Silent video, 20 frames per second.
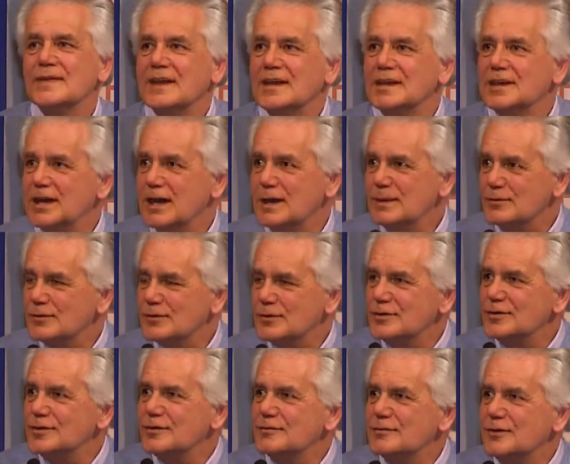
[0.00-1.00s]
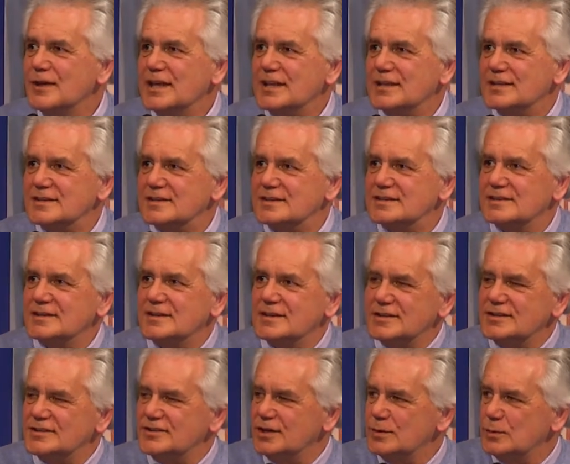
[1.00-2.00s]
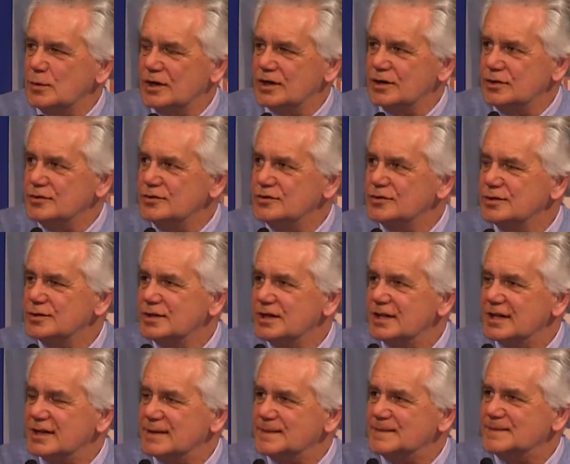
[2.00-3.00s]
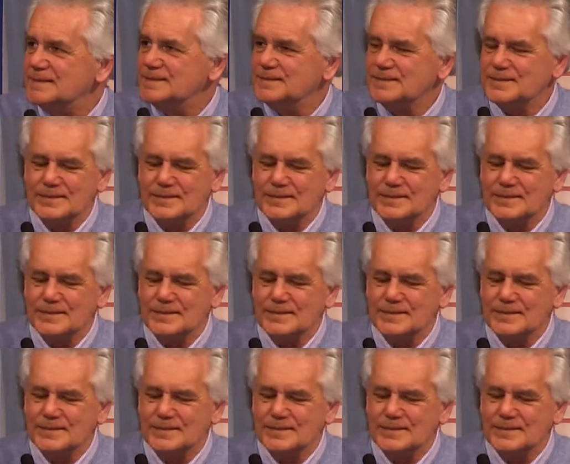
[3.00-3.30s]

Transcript: he came through the fence and he said, "What are you doing?"